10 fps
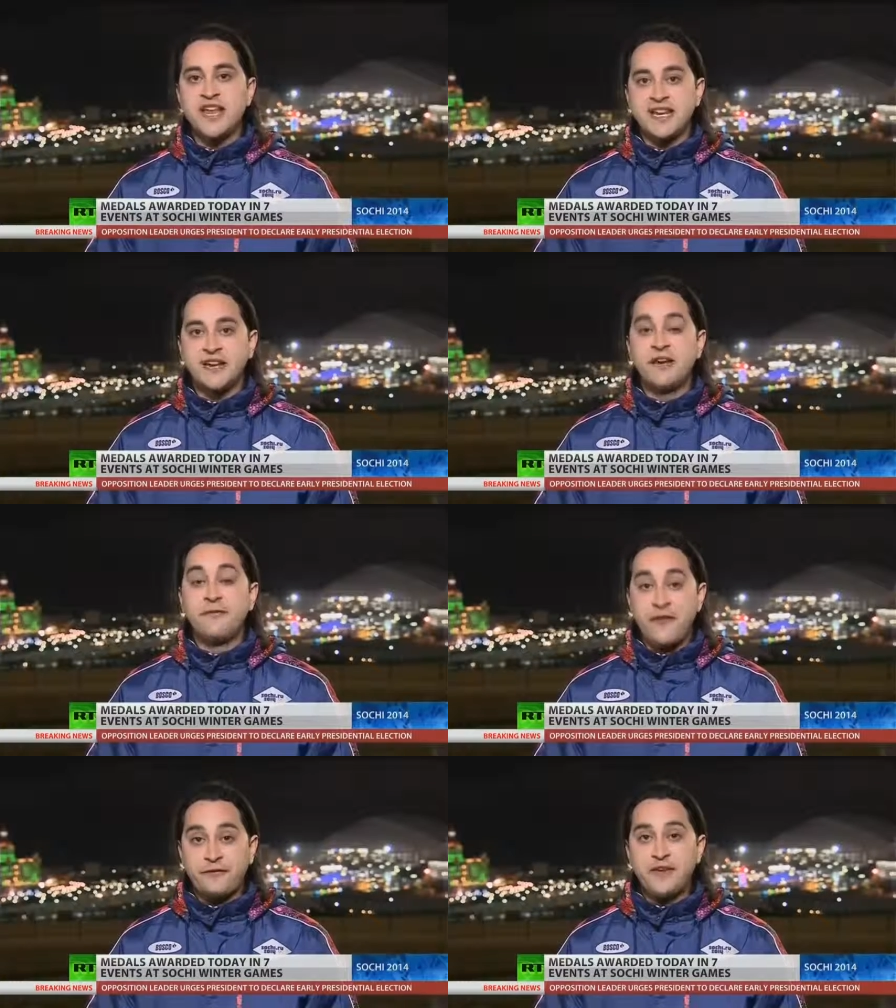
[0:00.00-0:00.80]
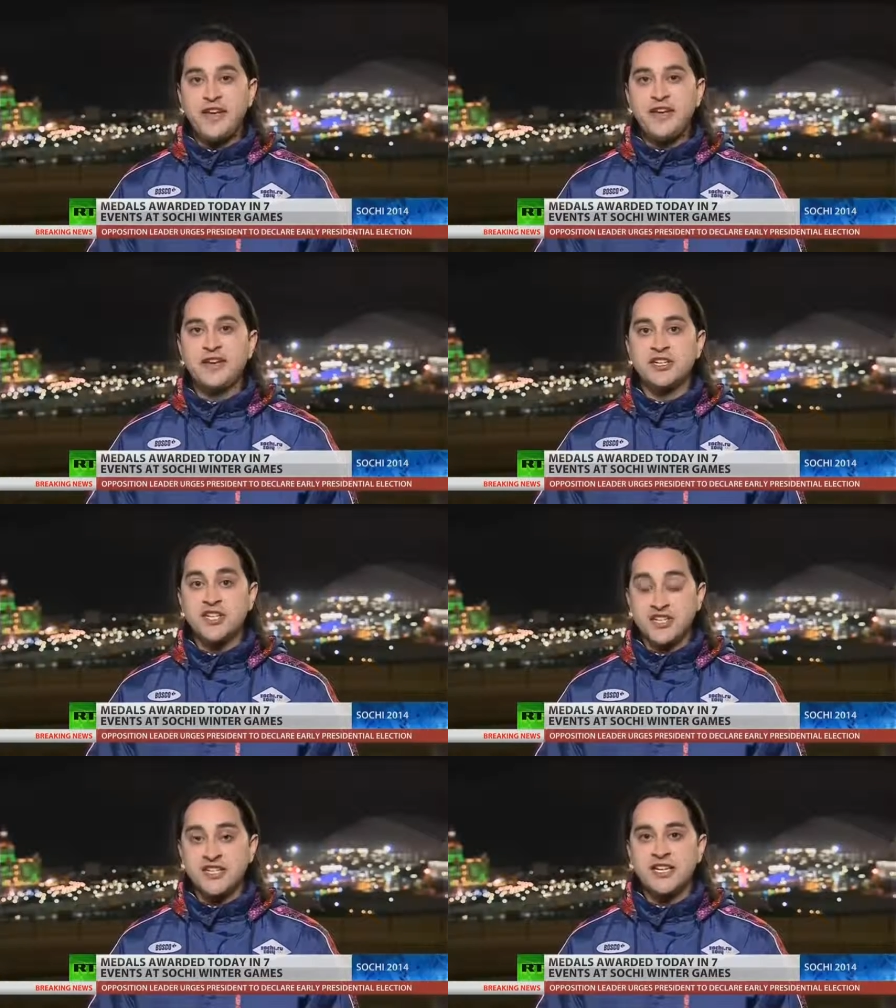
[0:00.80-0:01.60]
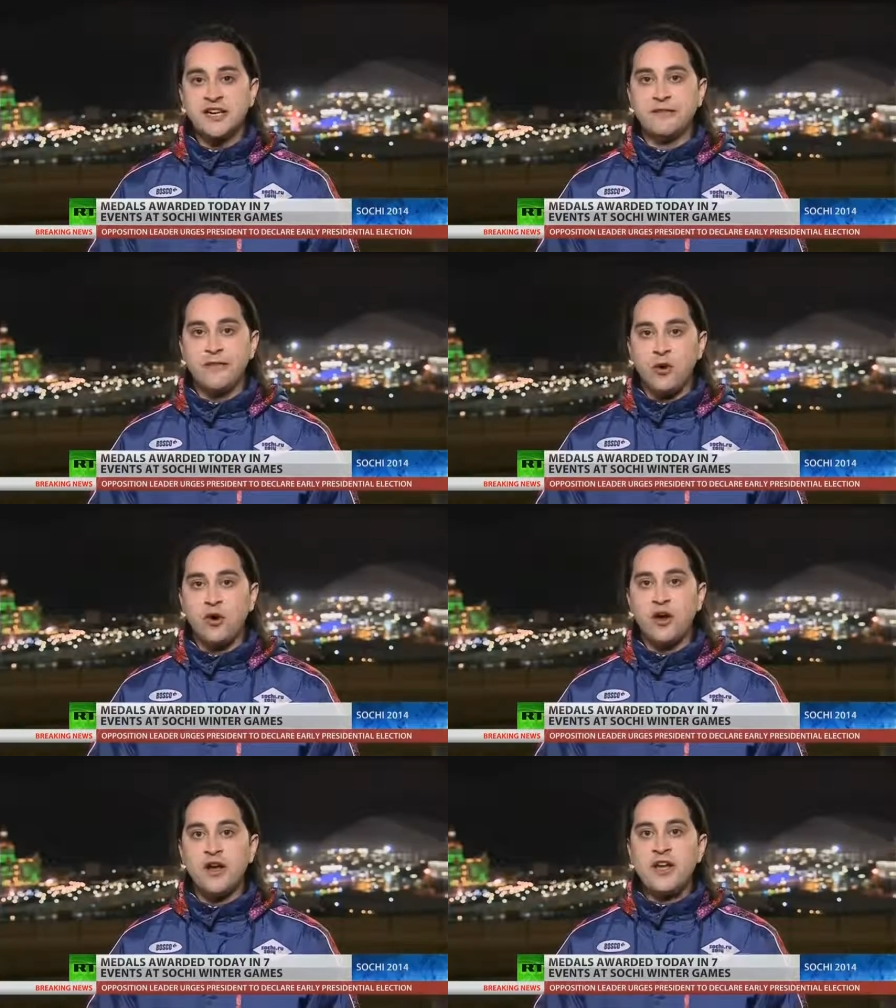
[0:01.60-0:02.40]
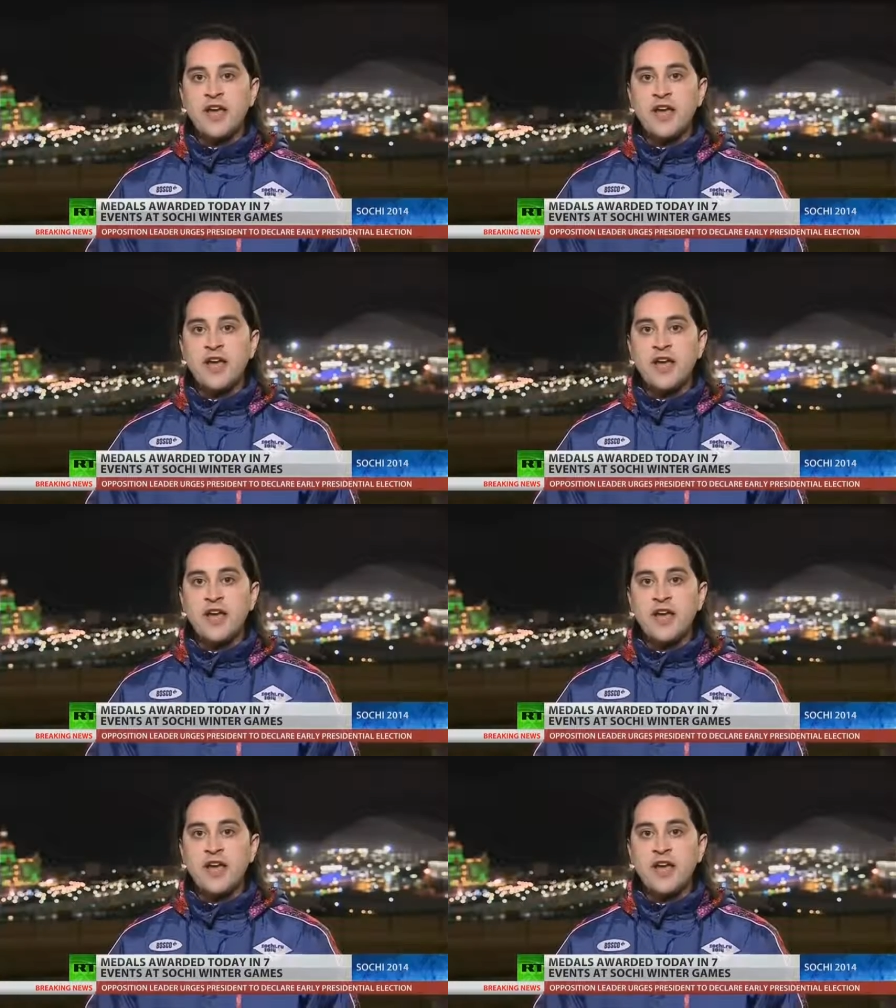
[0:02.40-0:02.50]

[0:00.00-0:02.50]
netting 15 and just conceding four.